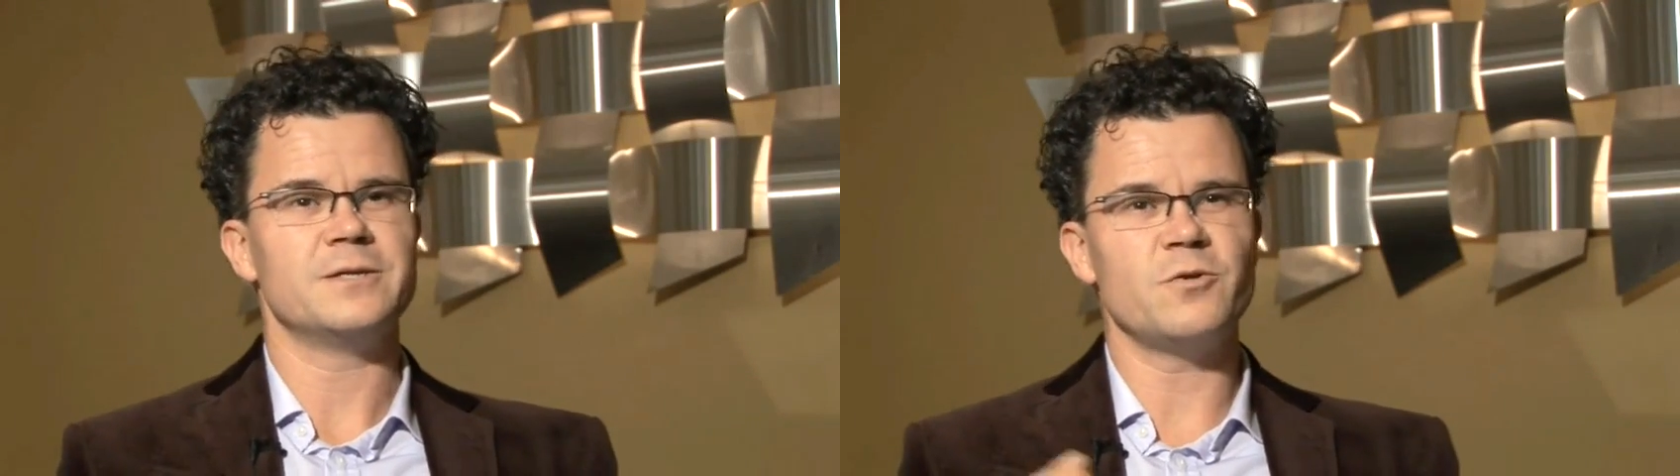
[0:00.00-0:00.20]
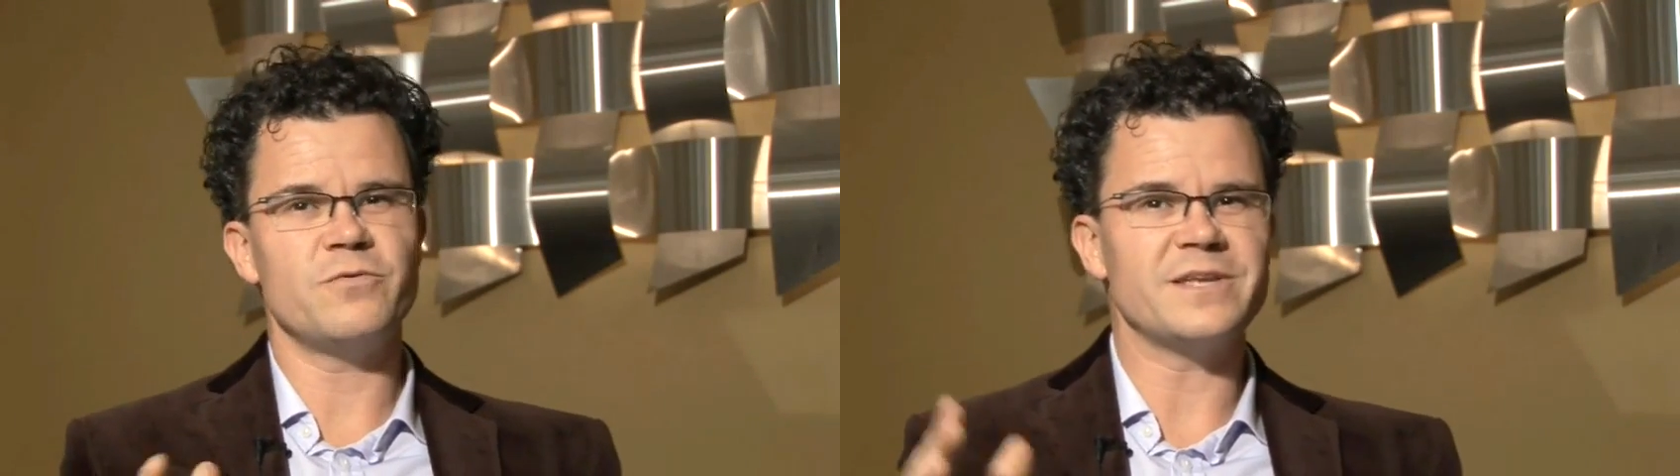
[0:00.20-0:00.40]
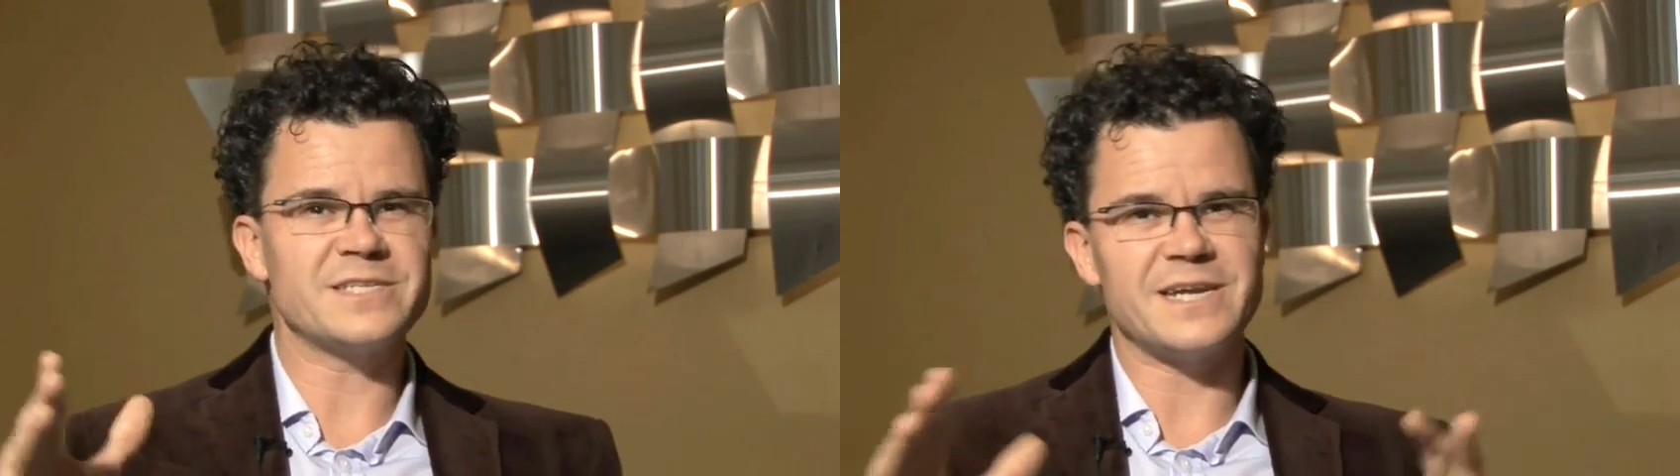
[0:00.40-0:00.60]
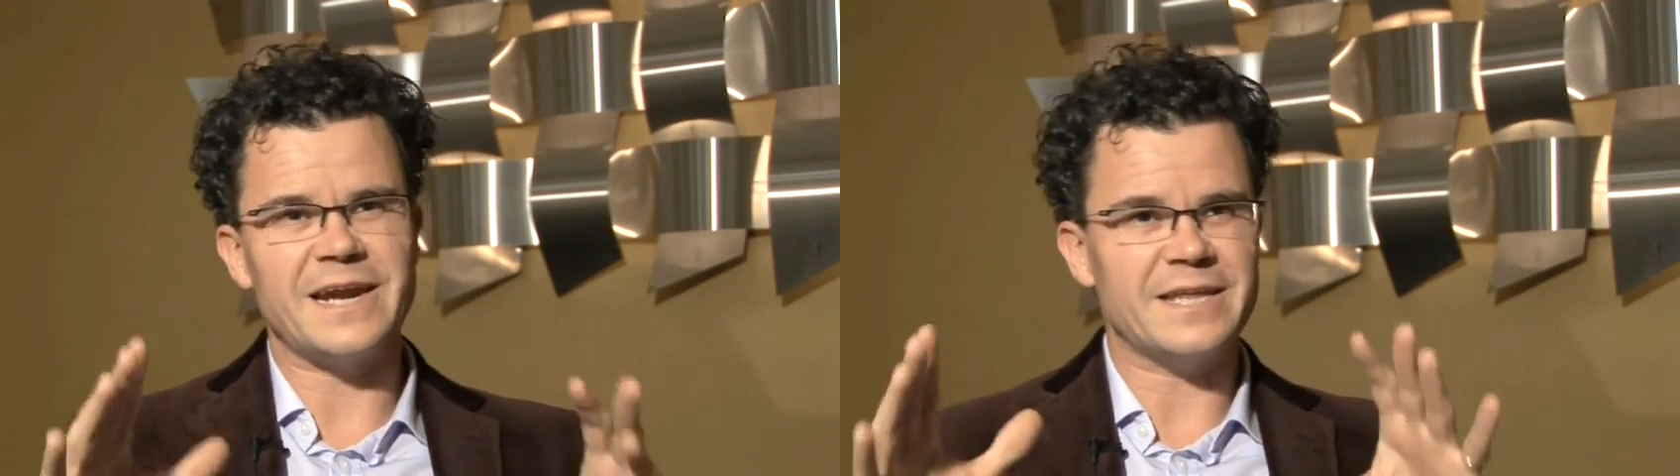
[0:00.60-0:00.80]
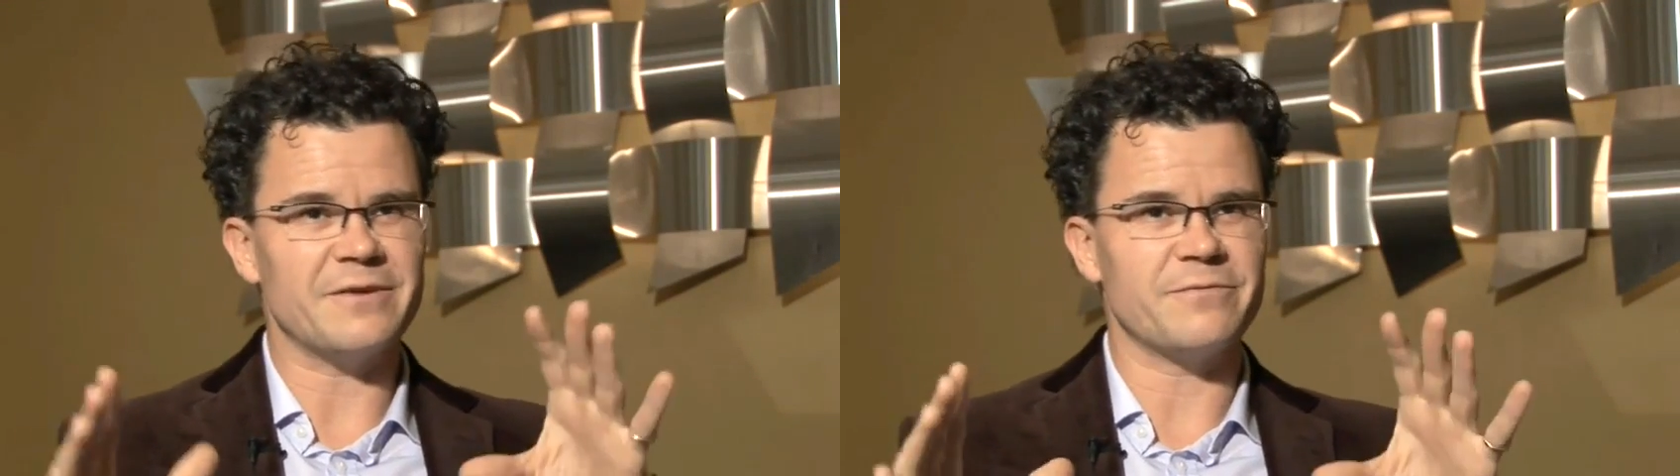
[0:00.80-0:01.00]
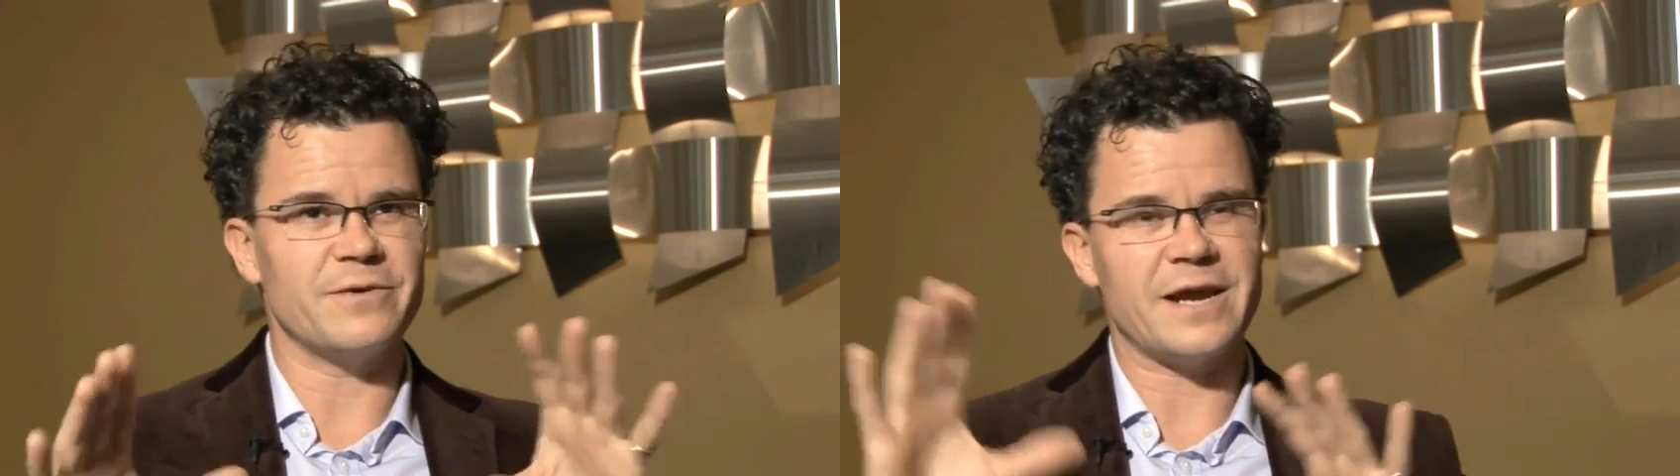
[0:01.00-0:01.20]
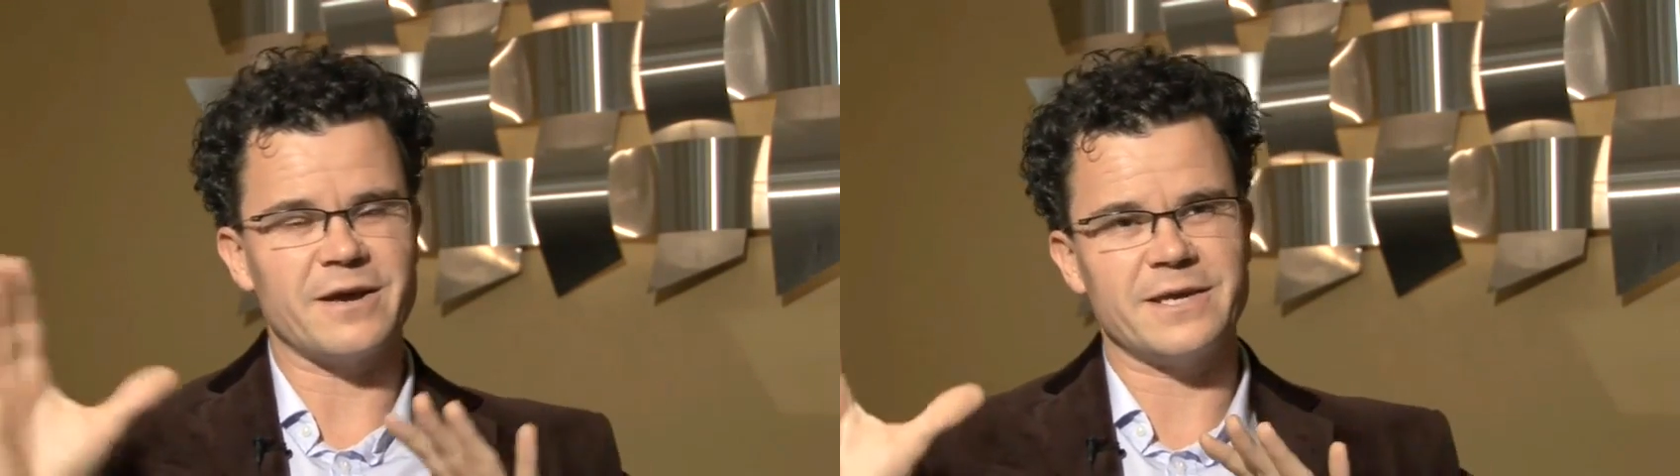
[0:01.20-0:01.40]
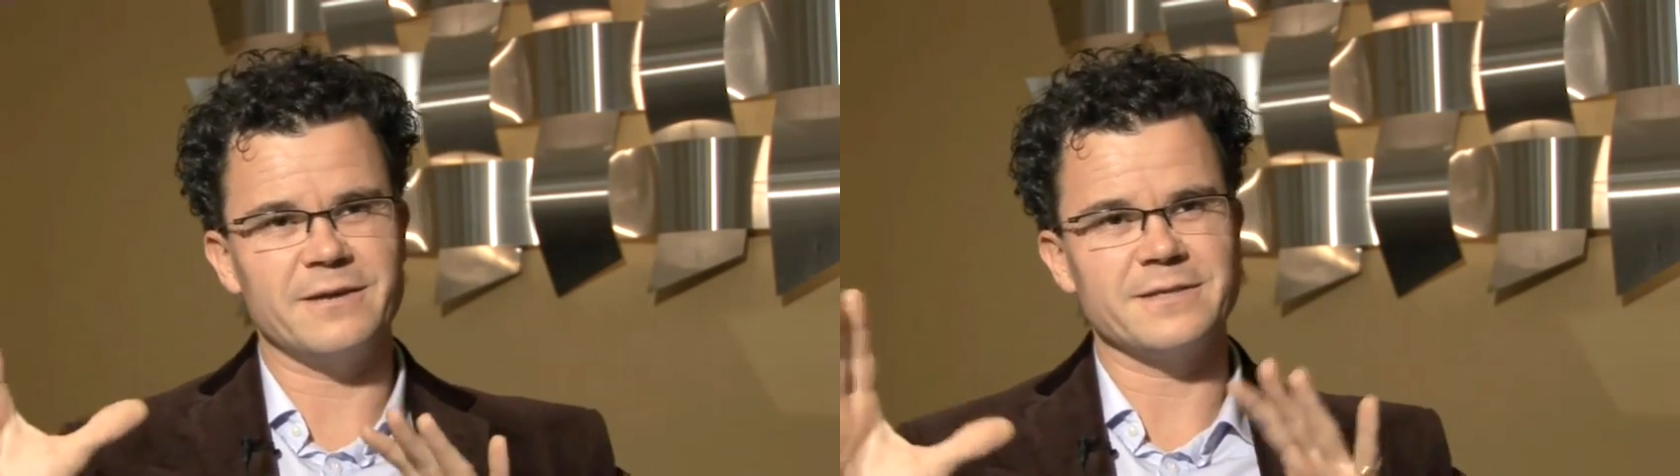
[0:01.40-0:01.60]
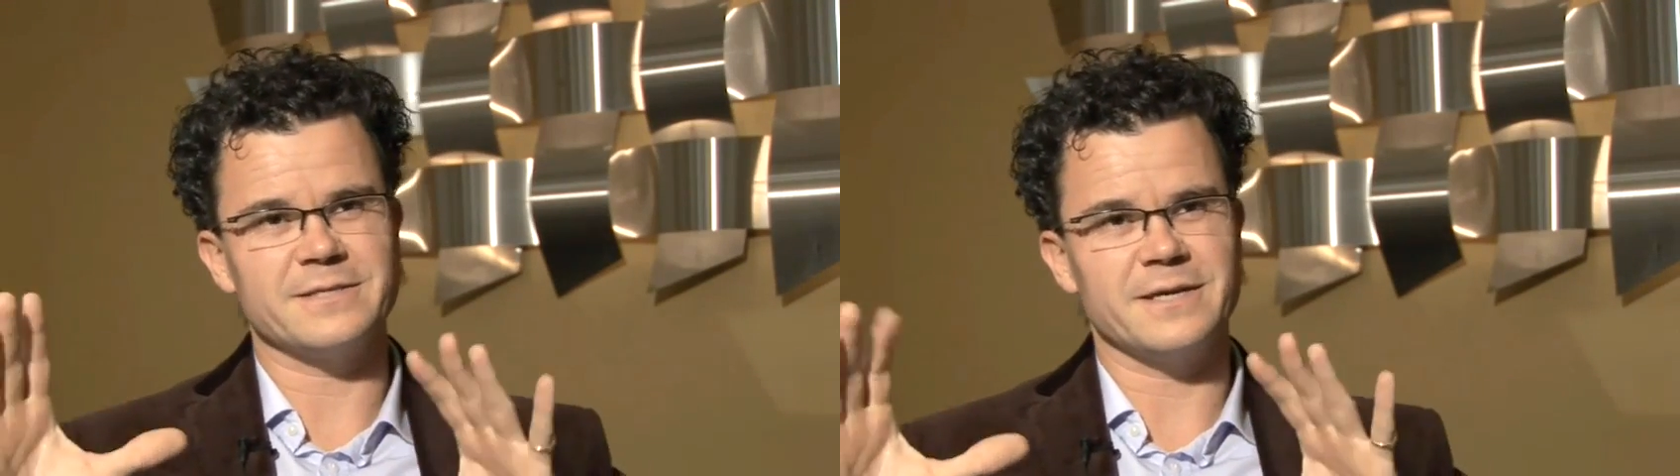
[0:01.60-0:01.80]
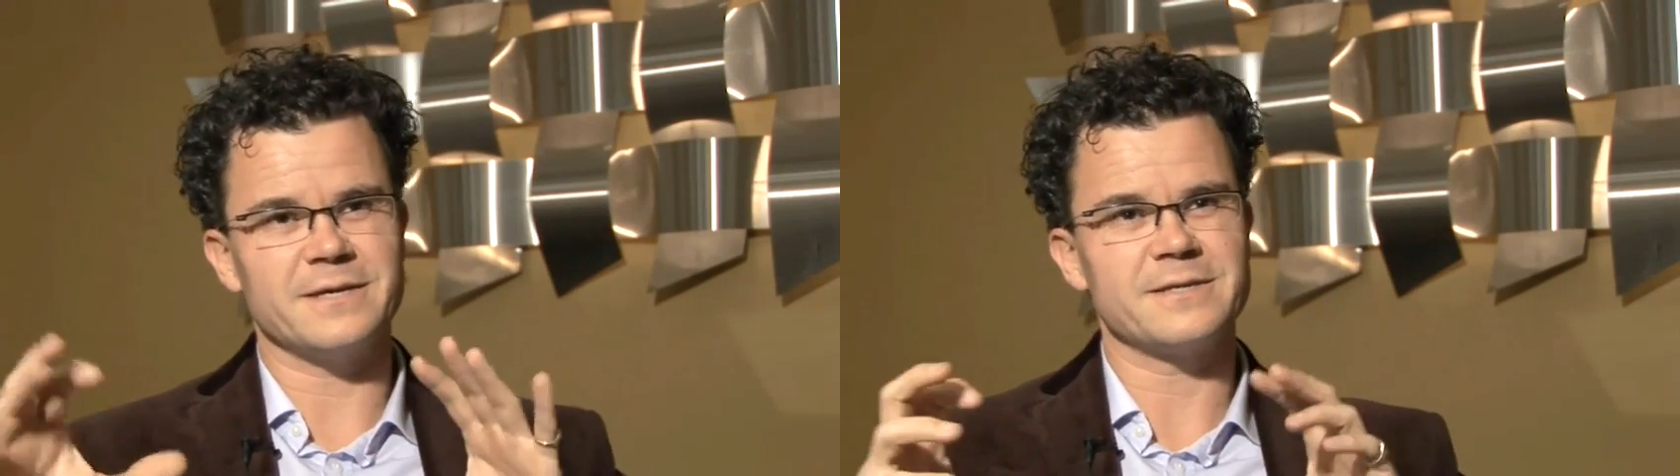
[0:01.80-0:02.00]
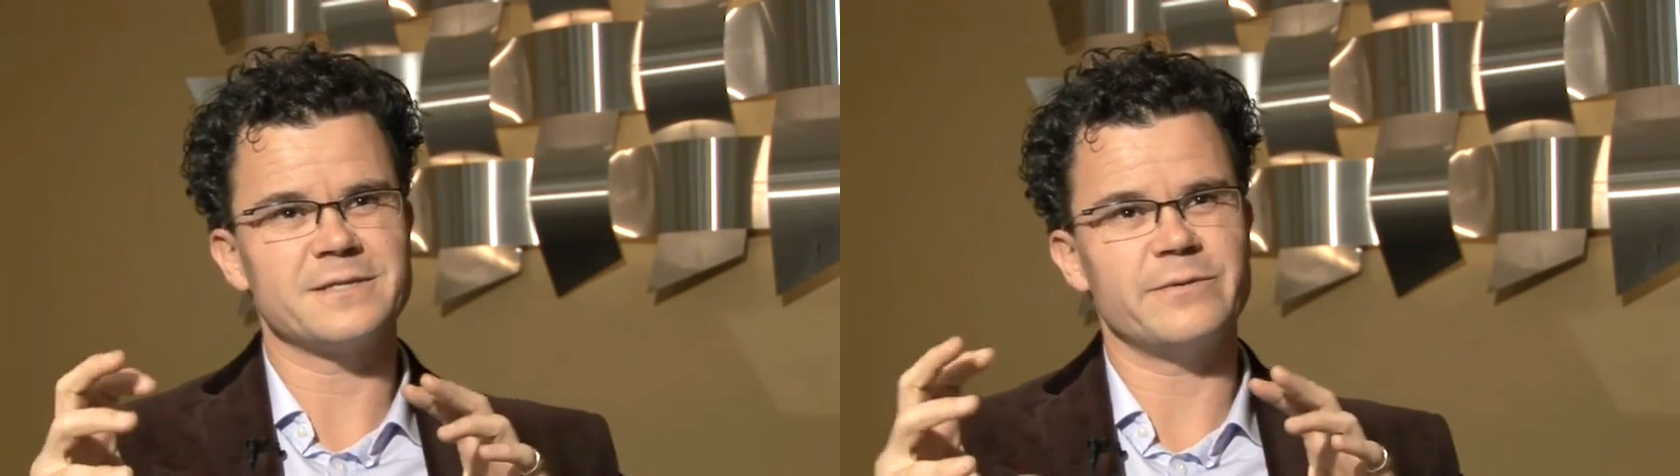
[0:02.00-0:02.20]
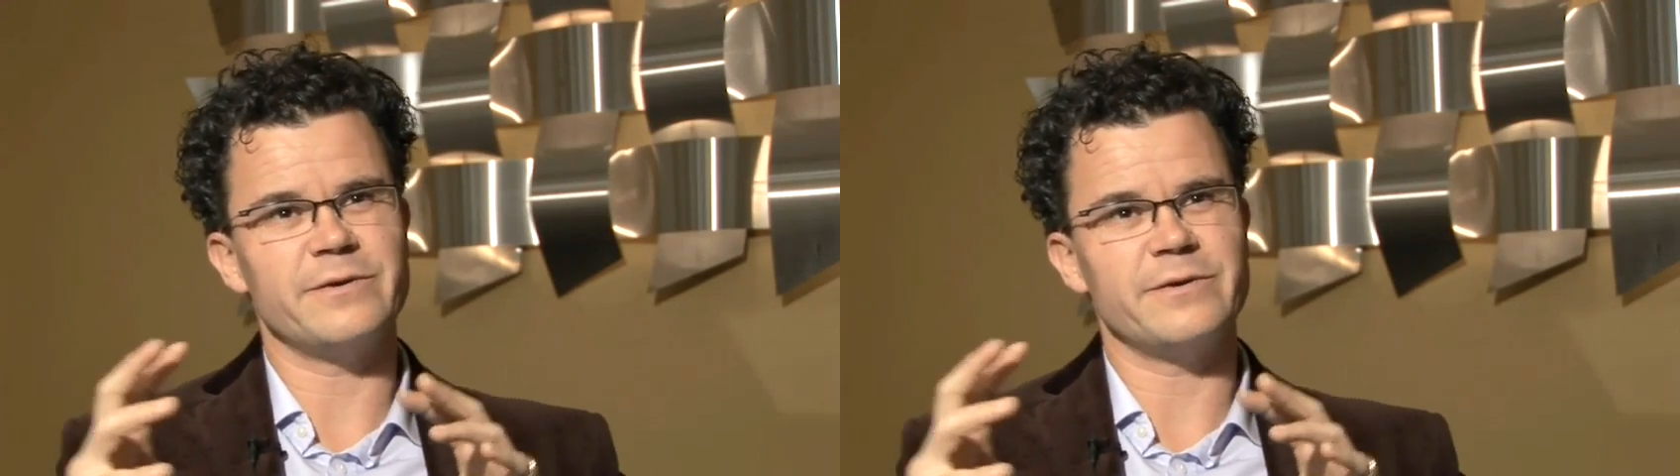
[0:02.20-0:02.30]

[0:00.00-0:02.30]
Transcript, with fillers: Do things slightly different out of kilter, so